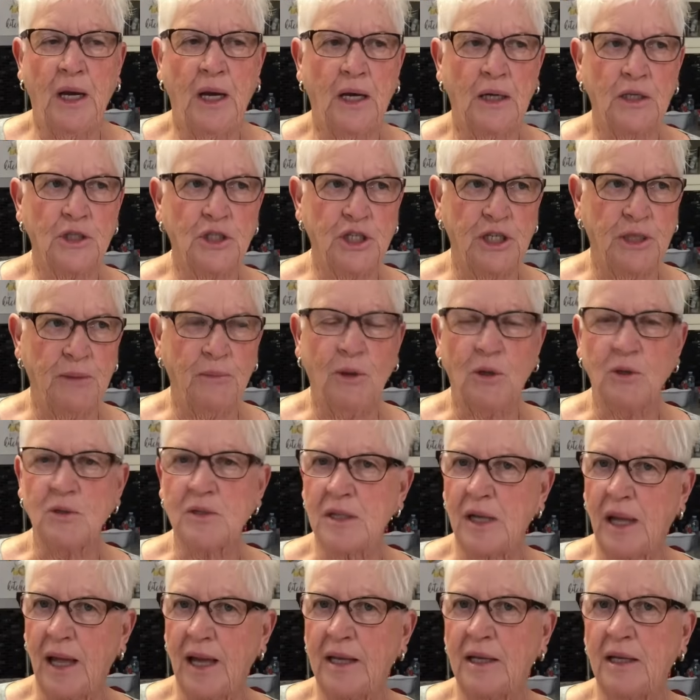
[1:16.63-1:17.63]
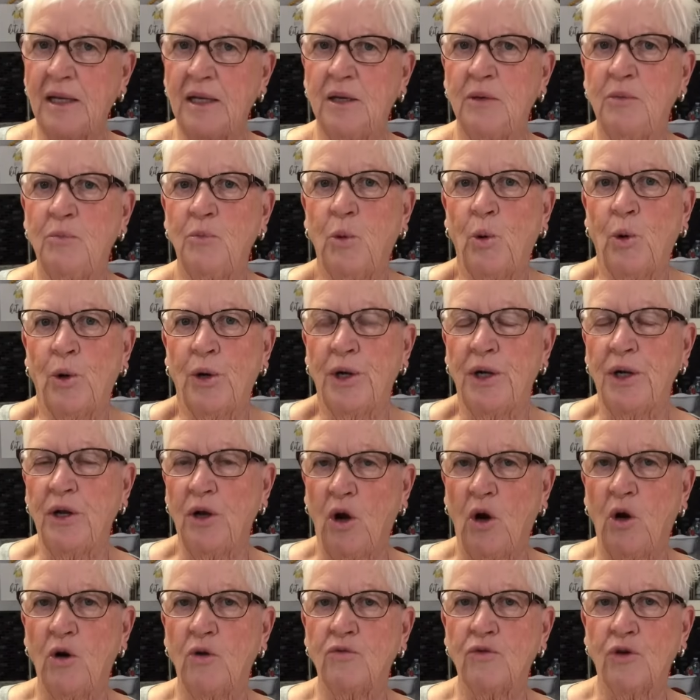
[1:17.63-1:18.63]
She most likely poured it
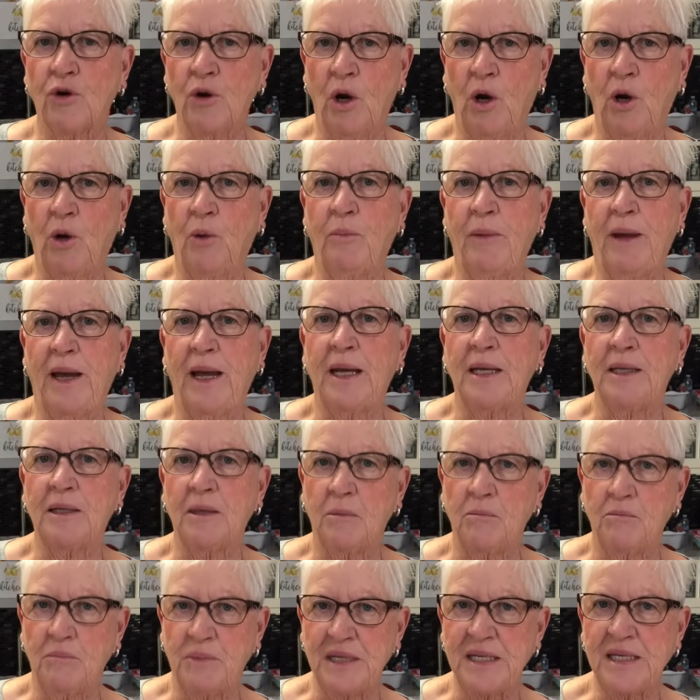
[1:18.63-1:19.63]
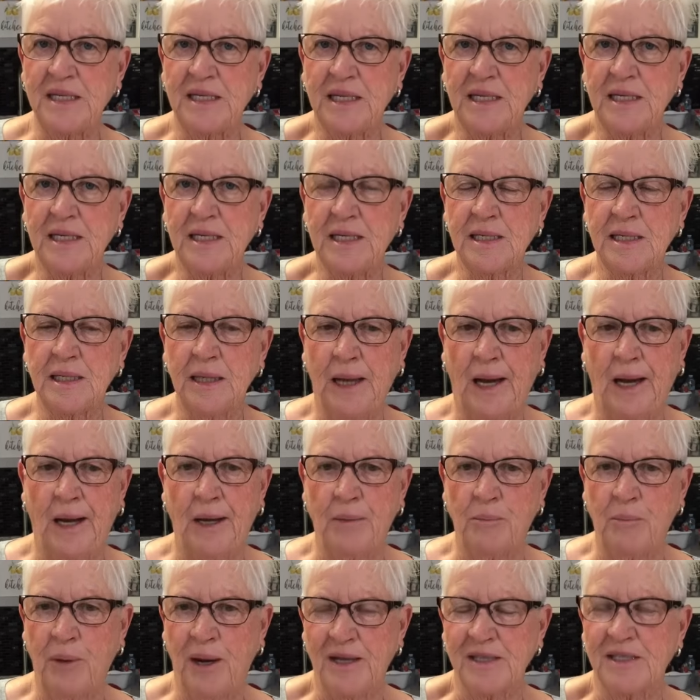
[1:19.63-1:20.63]
over homemade biscuits,
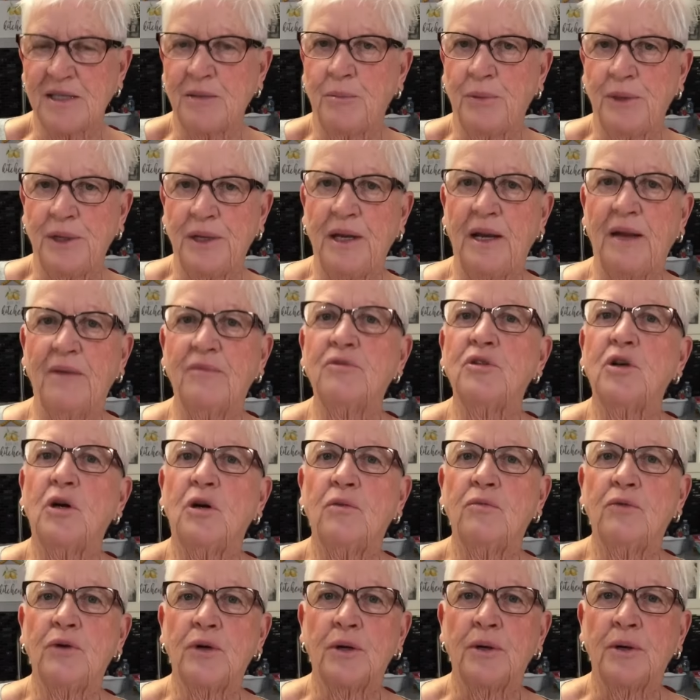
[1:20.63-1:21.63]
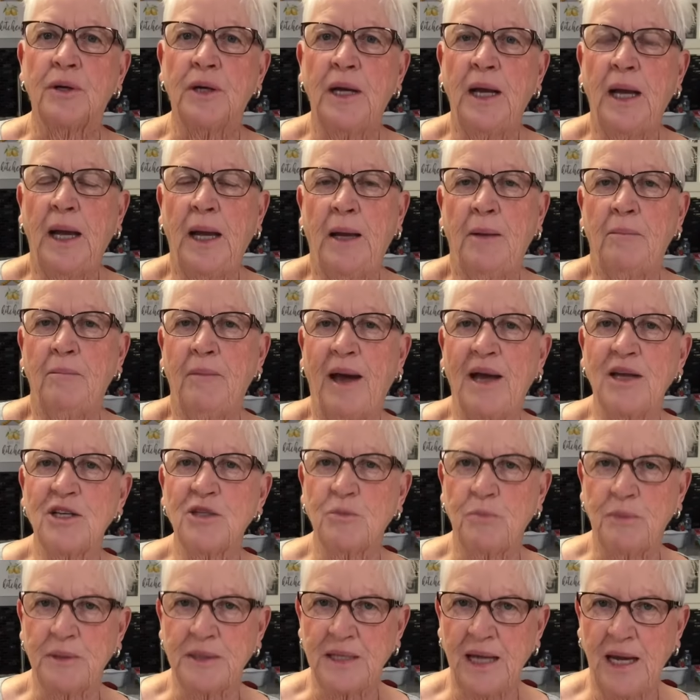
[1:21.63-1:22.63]
possibly leftover mashed
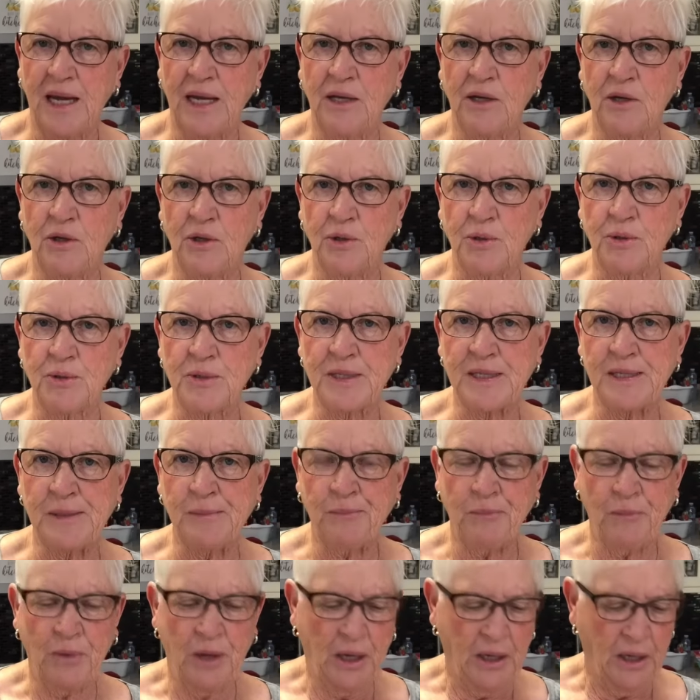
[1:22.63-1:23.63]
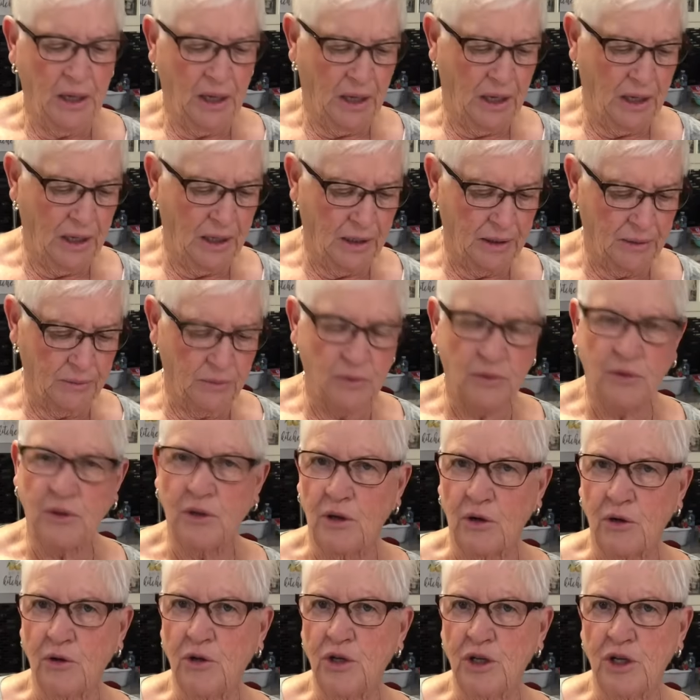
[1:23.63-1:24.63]
potatoes.
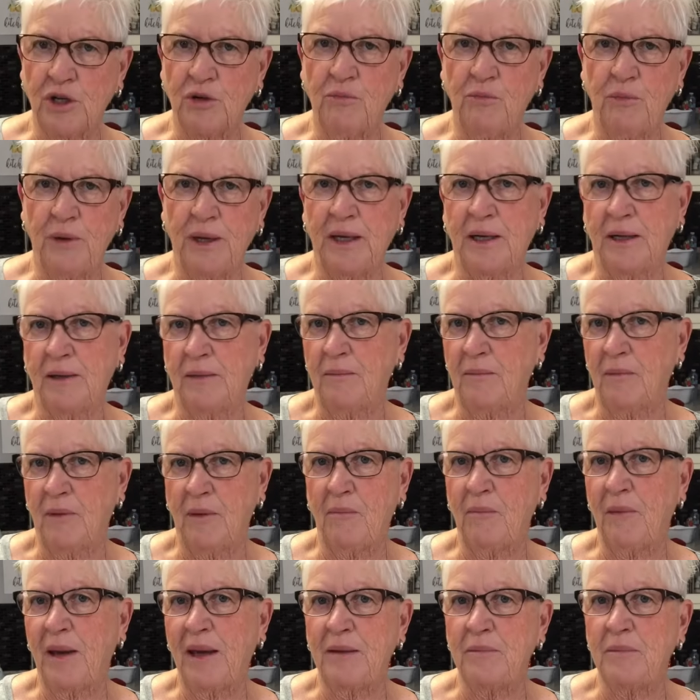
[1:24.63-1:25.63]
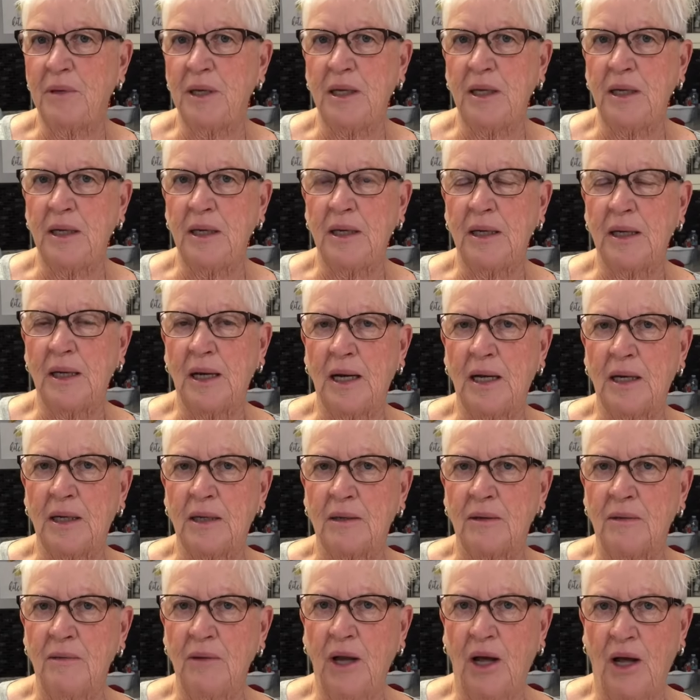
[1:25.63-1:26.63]
There could have been maybe
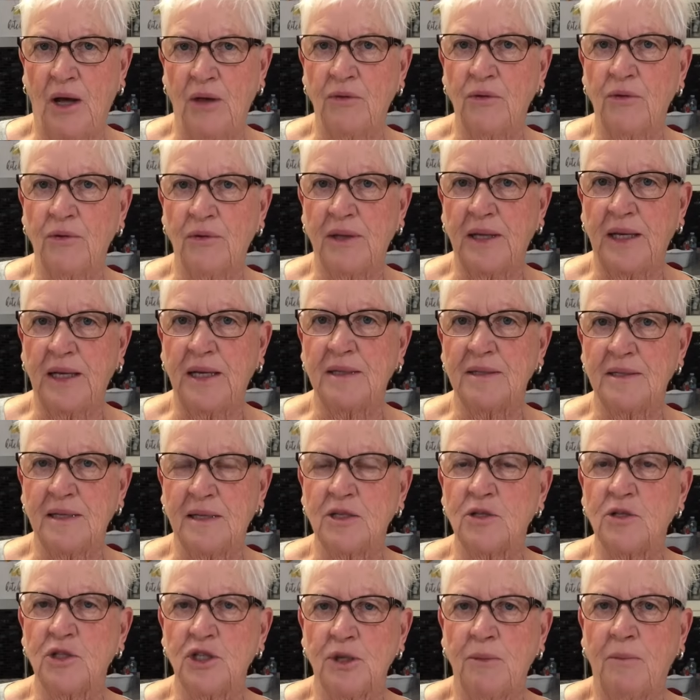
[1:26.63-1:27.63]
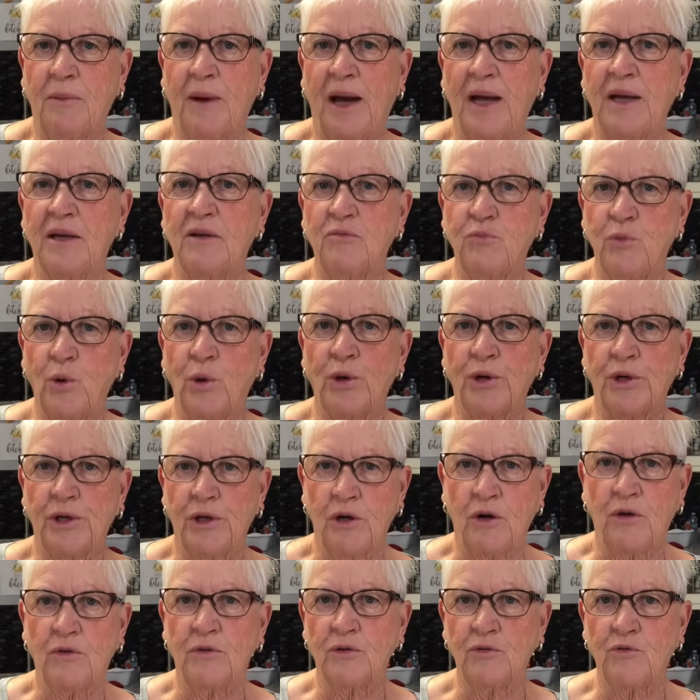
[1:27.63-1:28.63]
other things that she might have poured it
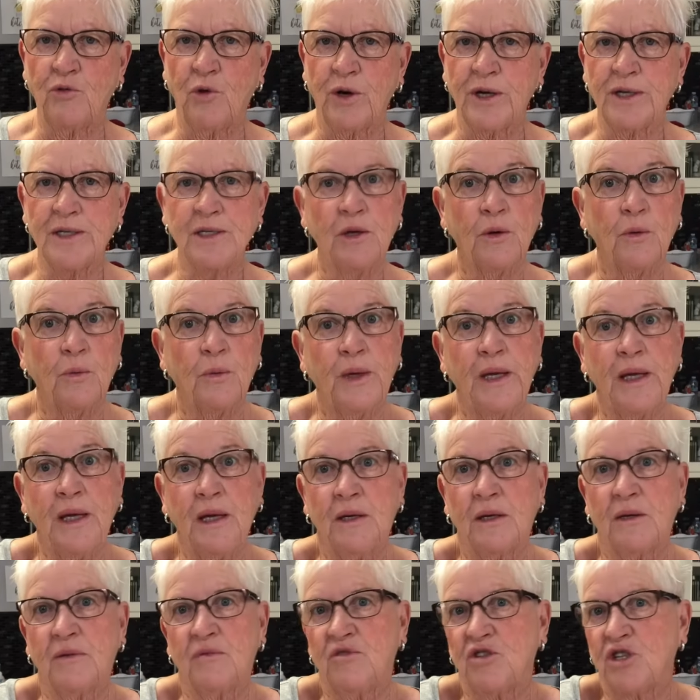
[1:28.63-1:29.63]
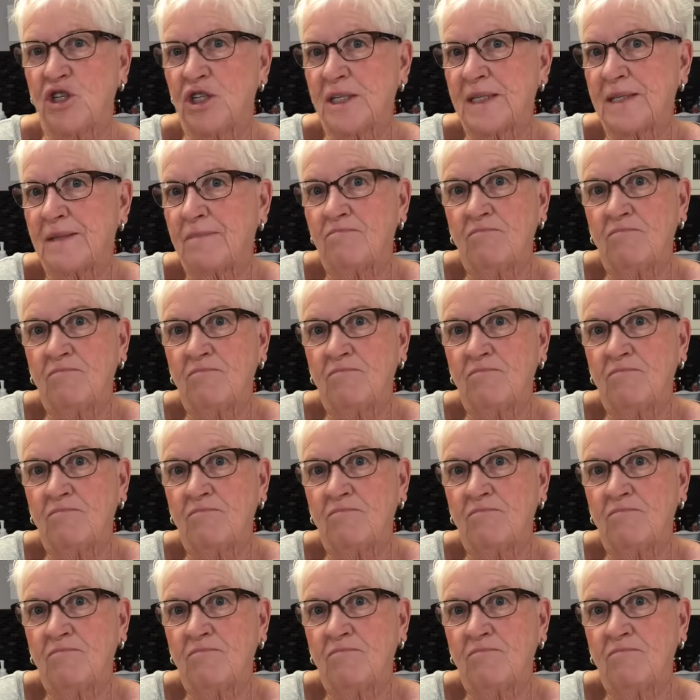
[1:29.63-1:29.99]
over for us, or we could have just